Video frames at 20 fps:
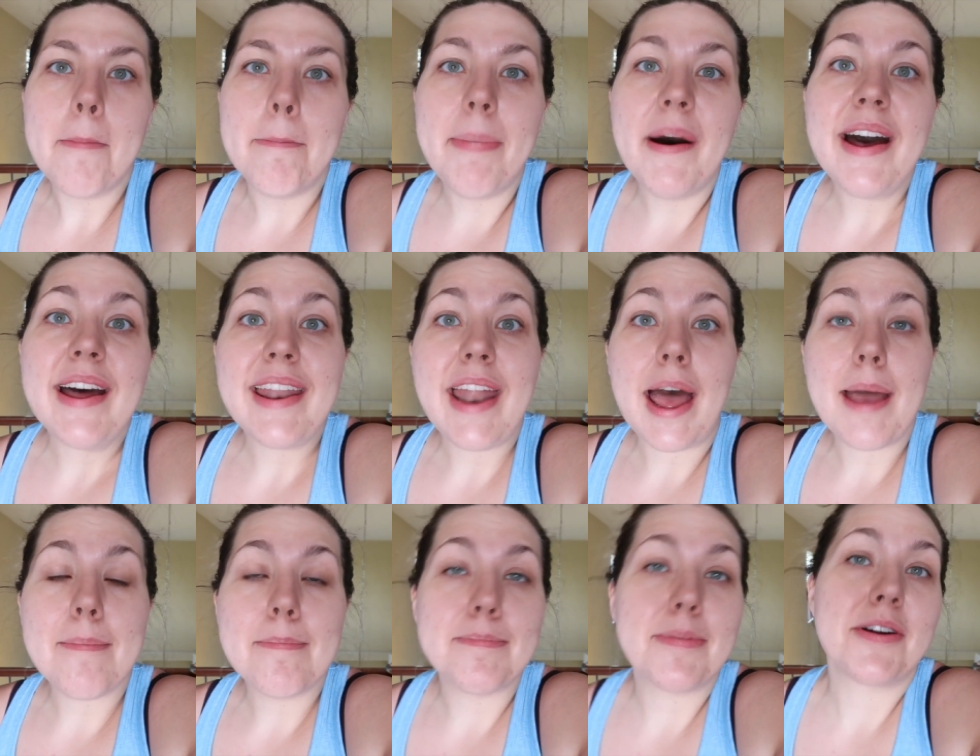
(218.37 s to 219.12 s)
but
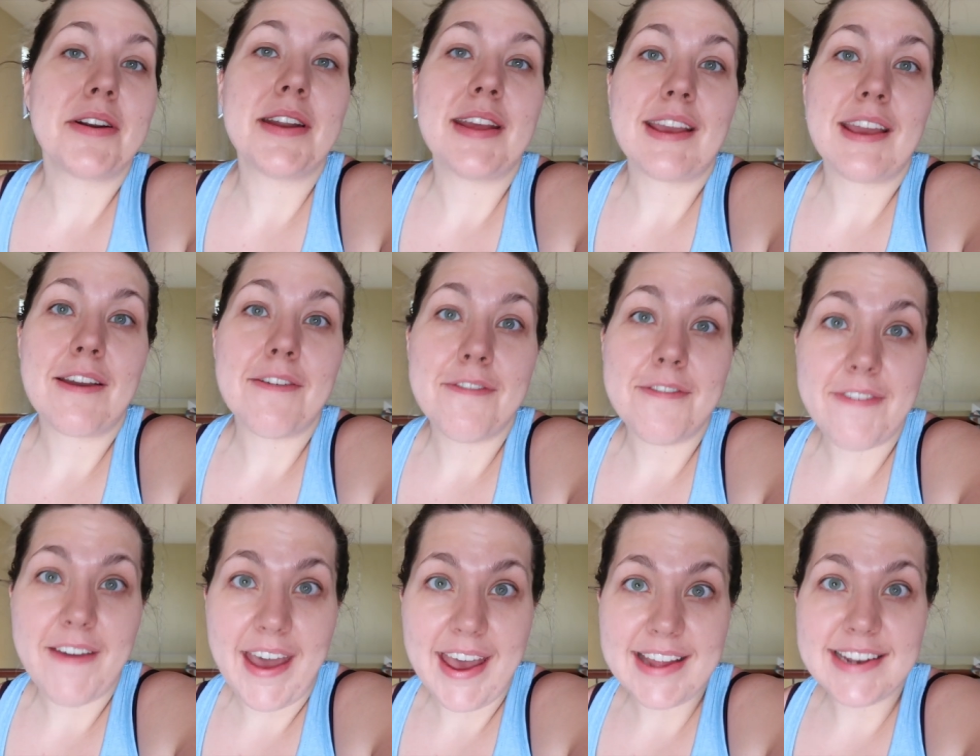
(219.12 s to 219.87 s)
I'm burning
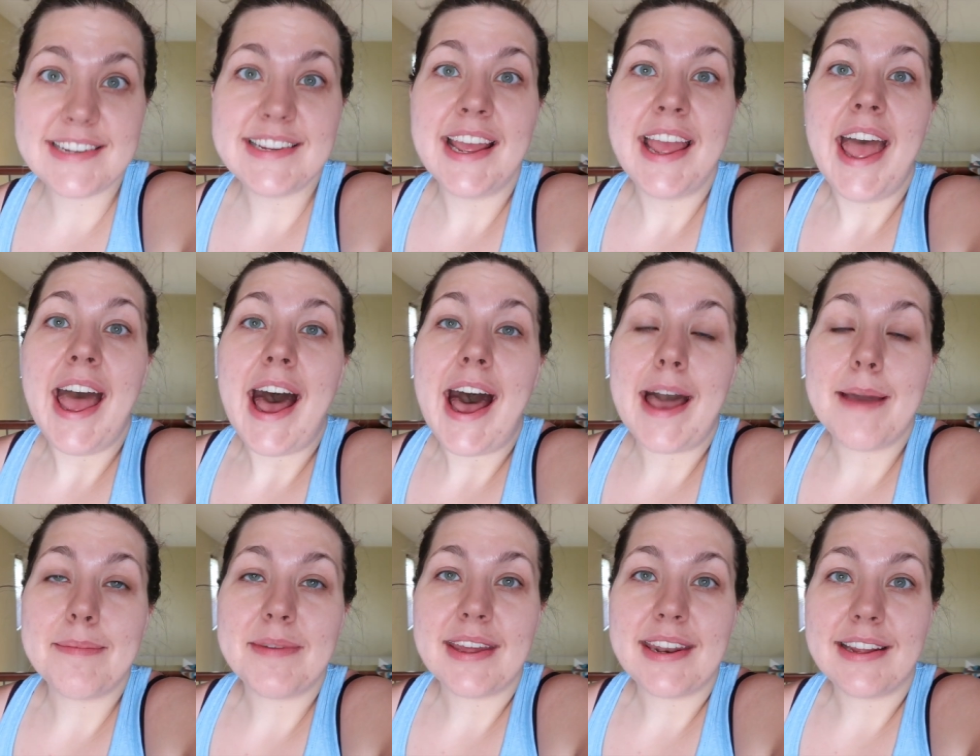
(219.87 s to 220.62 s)
fat.
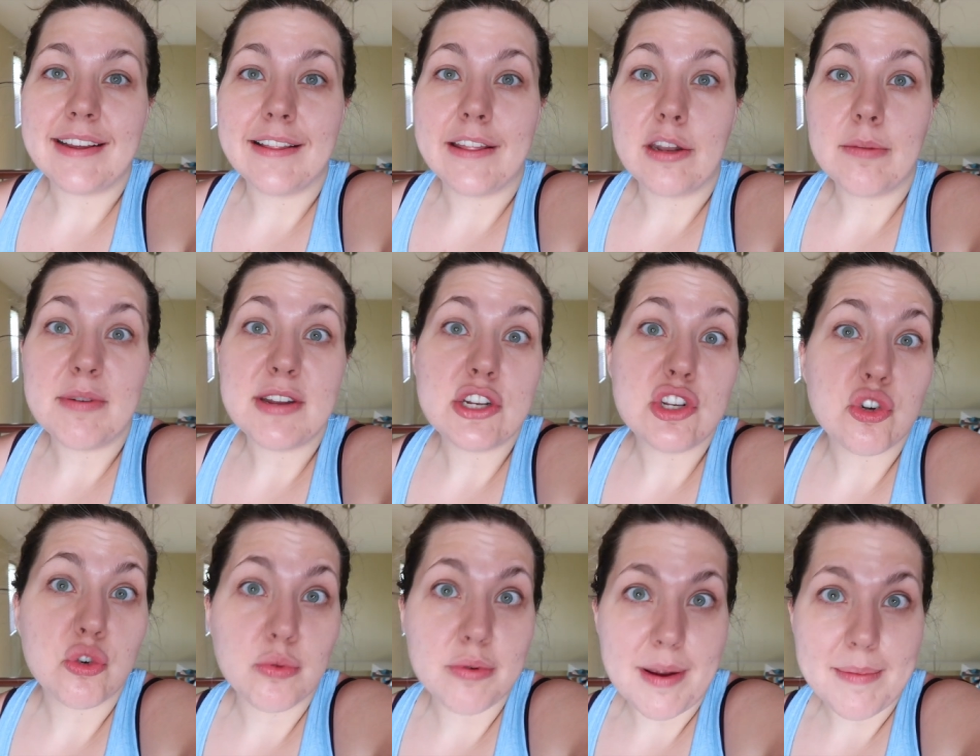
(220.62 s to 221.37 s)
I'm getting a little bit
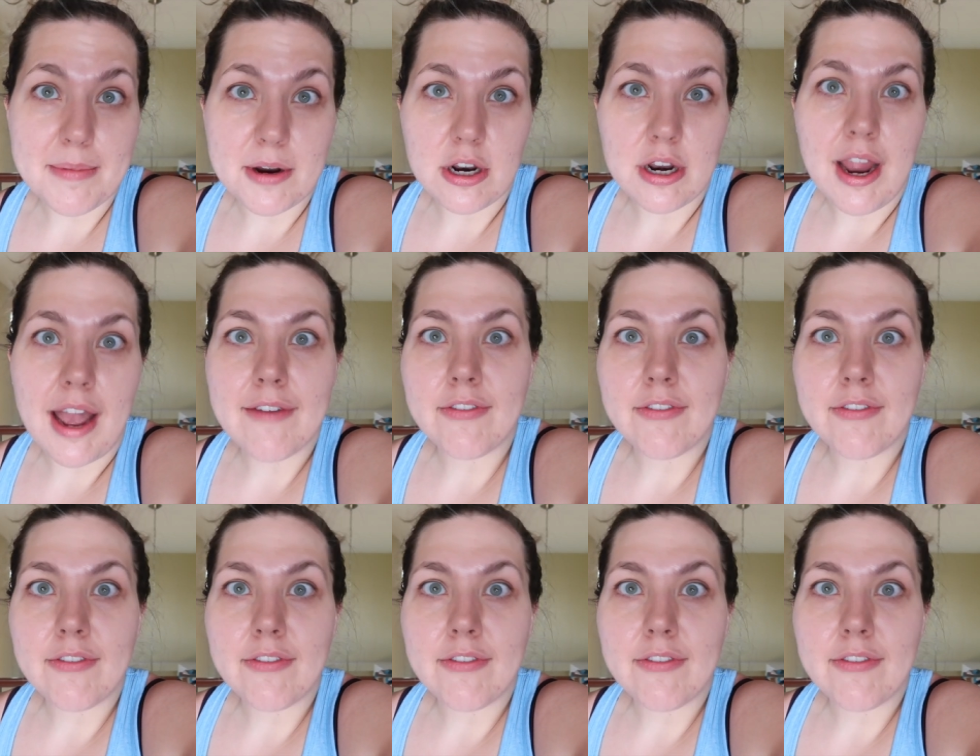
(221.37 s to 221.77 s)
trimmer.